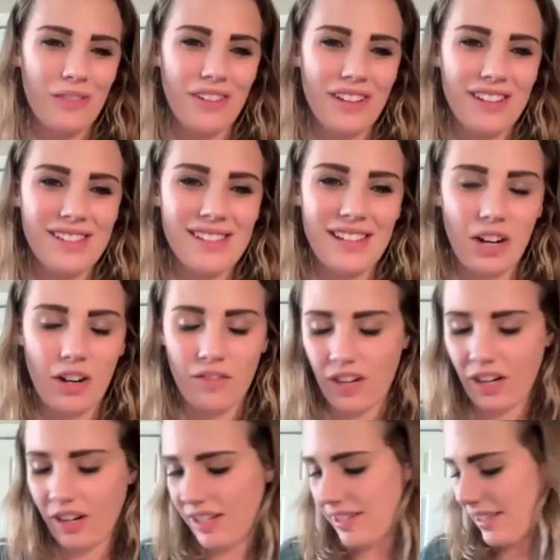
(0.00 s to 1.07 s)
of us and our
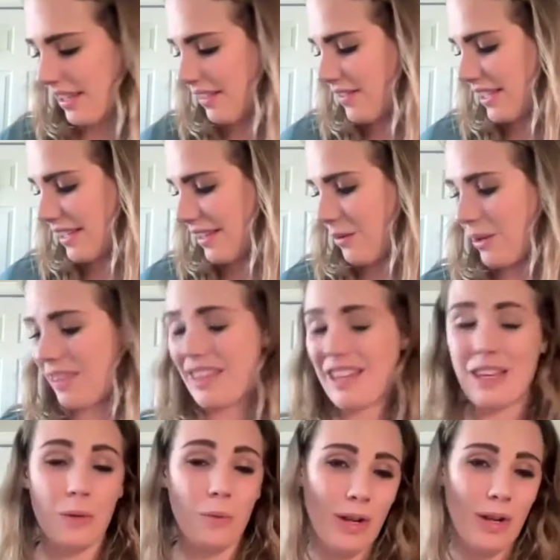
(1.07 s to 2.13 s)
various gifts in the way that
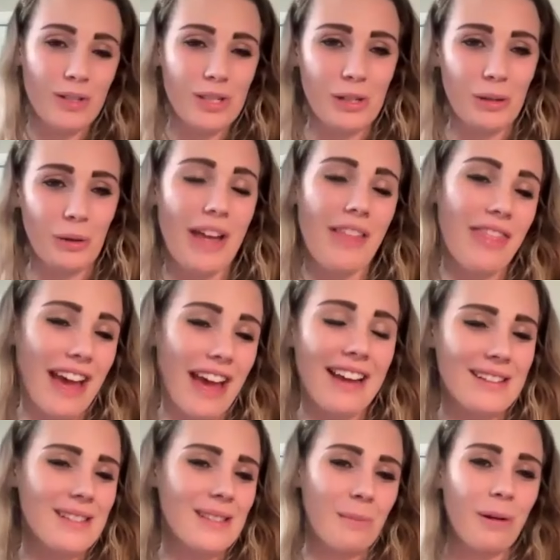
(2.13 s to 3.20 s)
he wants to, and
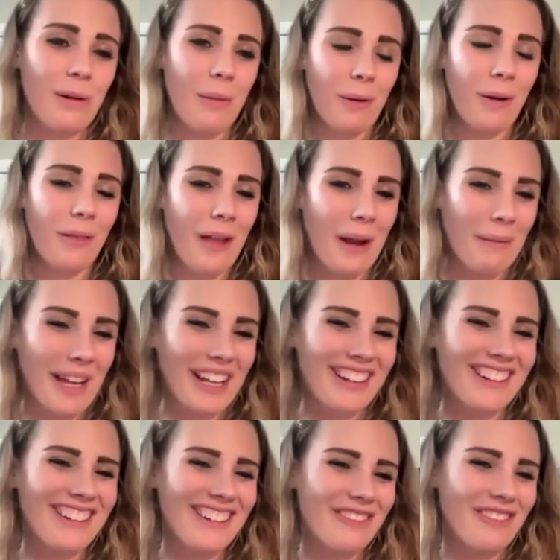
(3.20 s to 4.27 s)
that is the proper alignment
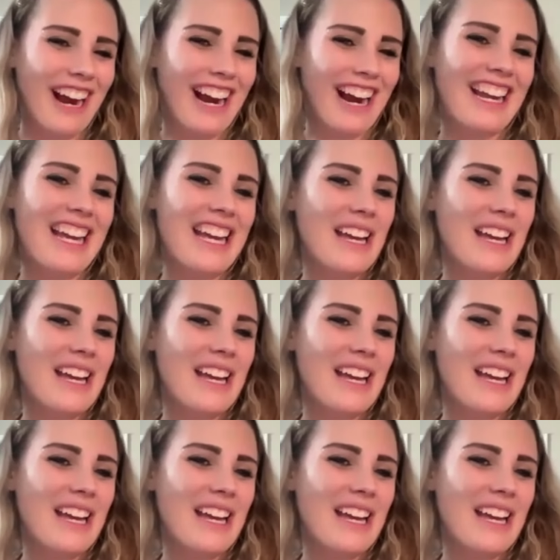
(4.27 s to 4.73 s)
right